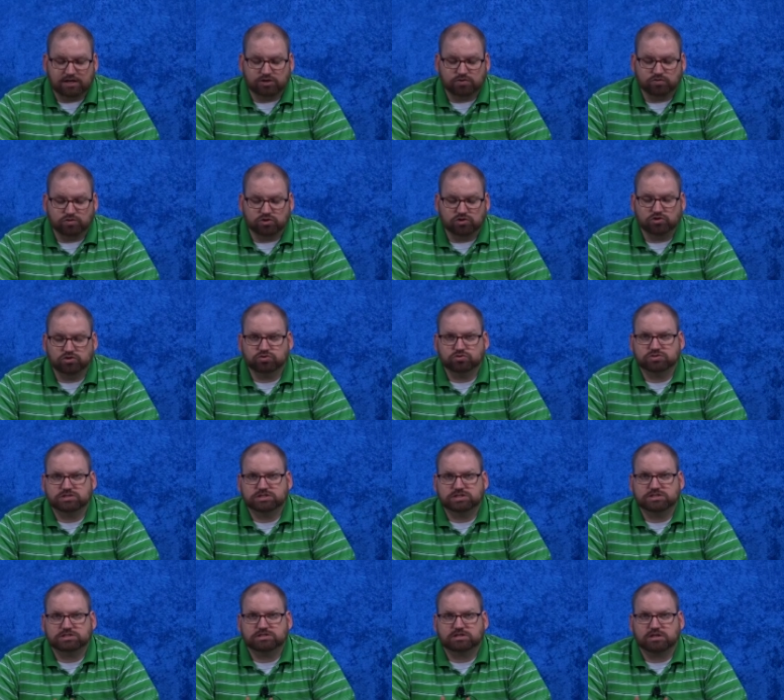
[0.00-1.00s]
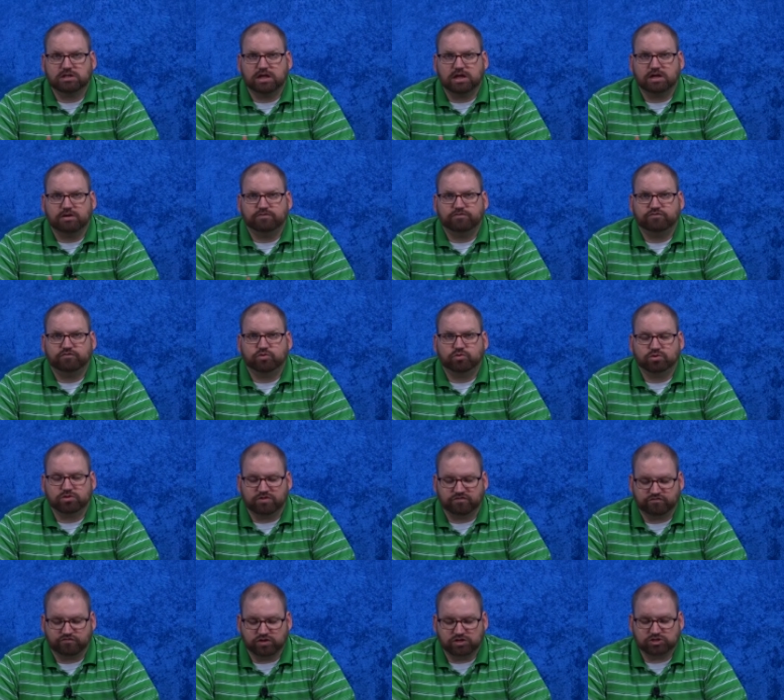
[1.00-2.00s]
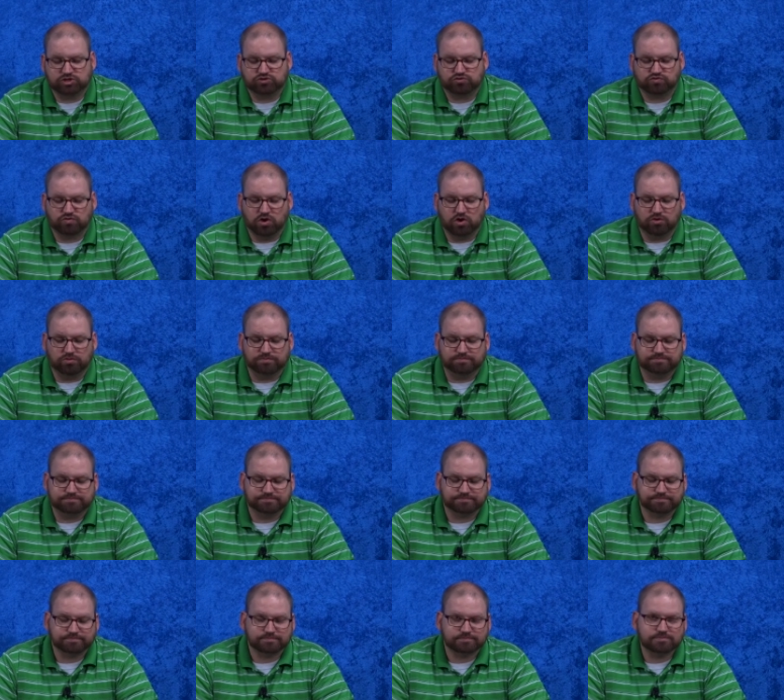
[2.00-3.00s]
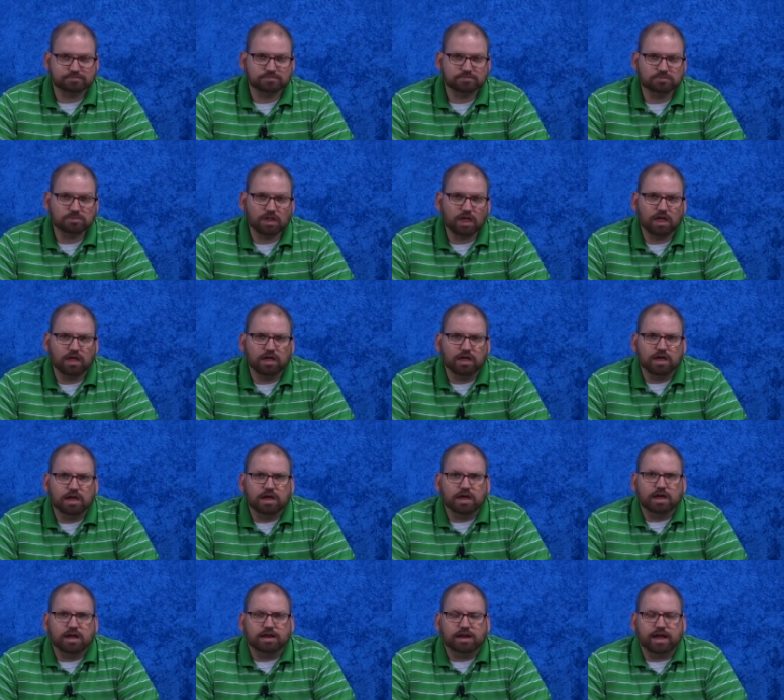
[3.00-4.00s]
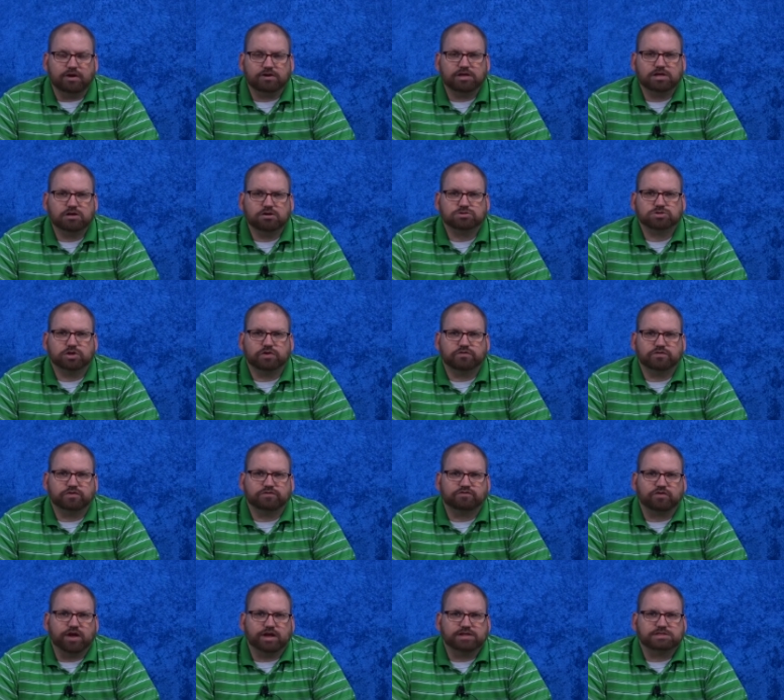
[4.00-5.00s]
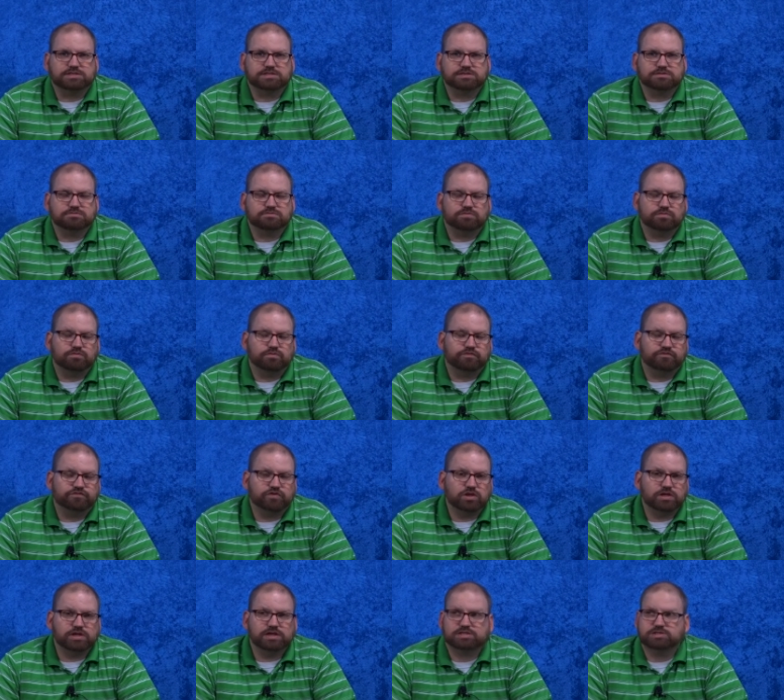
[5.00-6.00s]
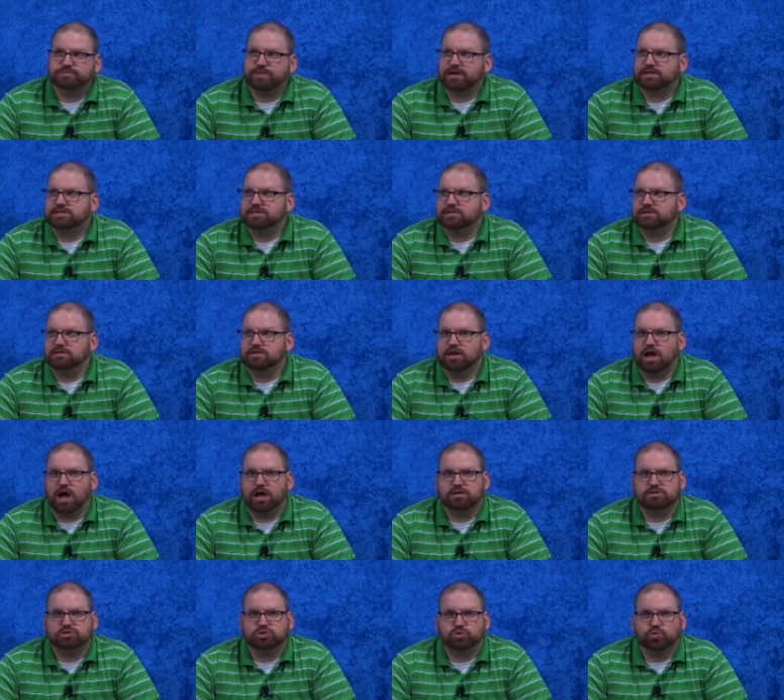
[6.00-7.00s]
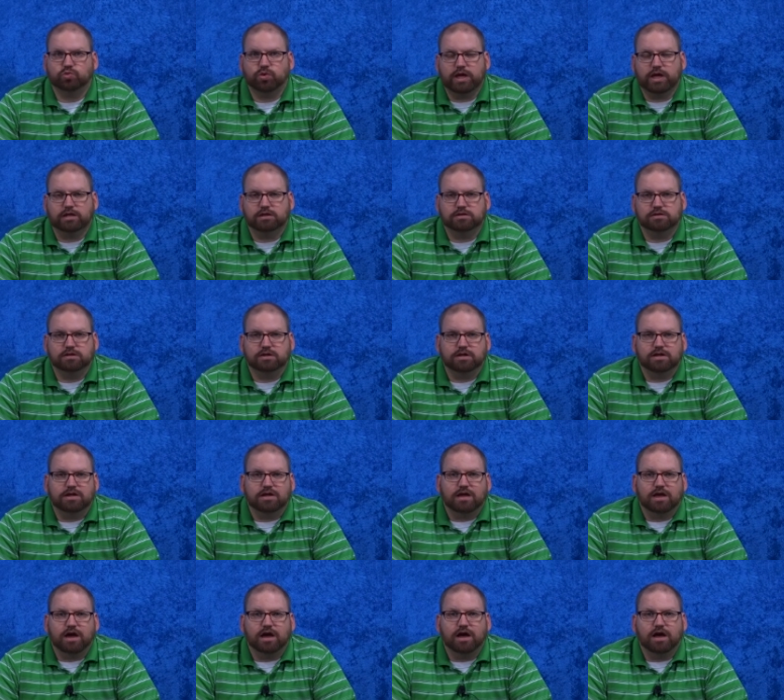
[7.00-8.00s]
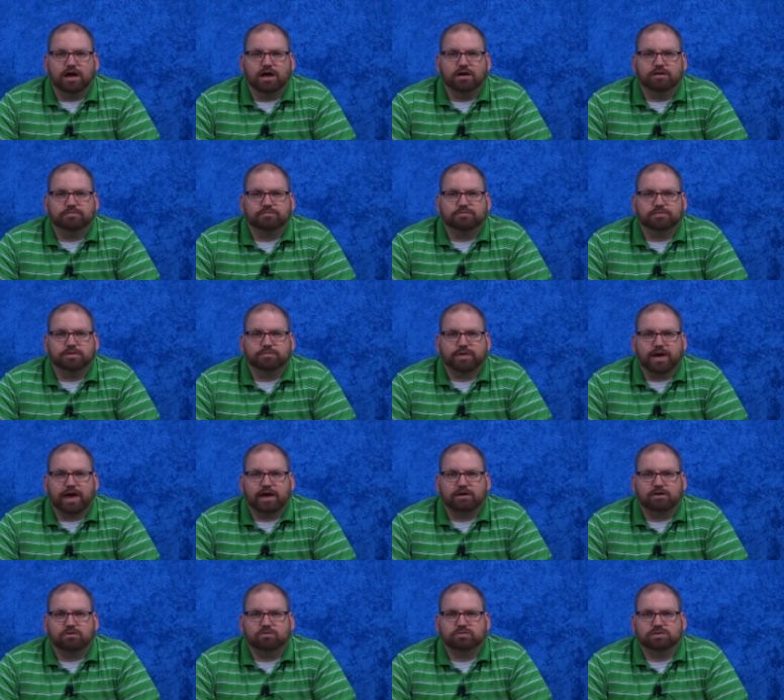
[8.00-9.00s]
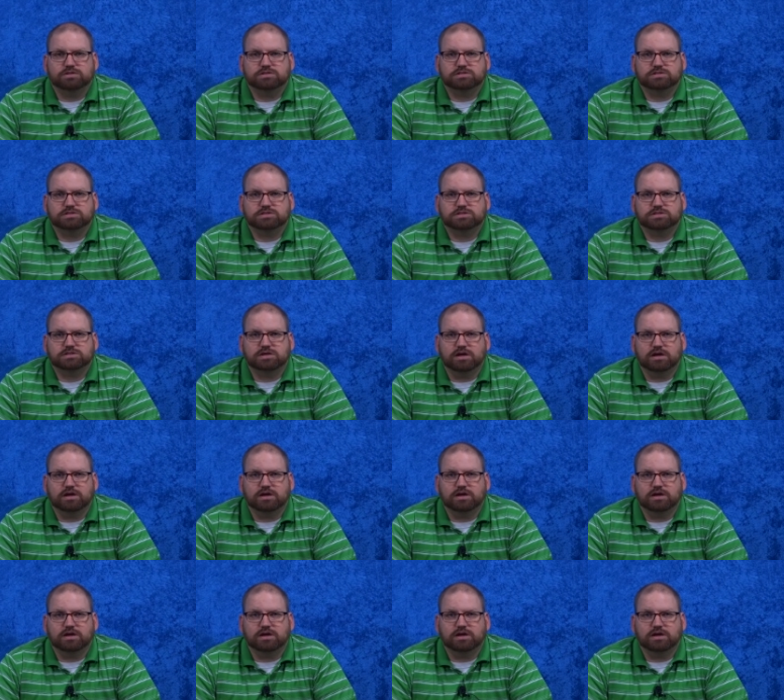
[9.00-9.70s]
he renews his claim for the French throne. Now, he goes over to France fully expecting not to win. The battle was,